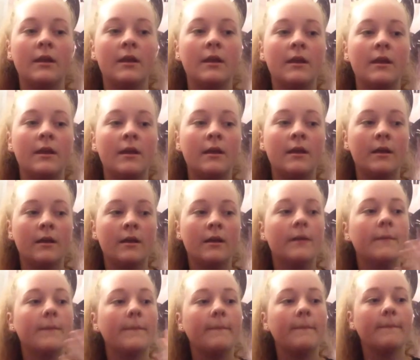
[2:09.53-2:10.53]

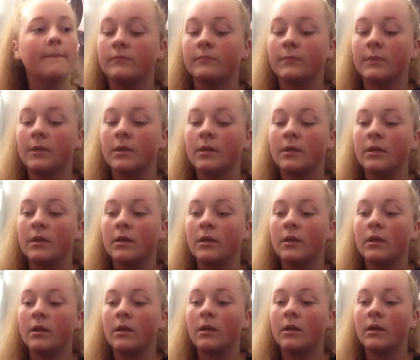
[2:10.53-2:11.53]

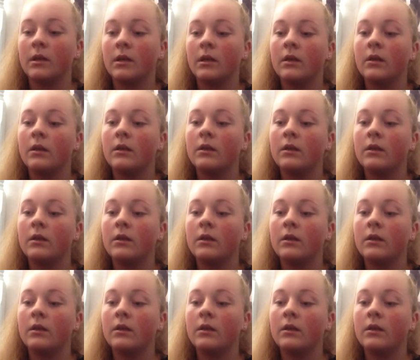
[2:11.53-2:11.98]
No one is speaking in this clip.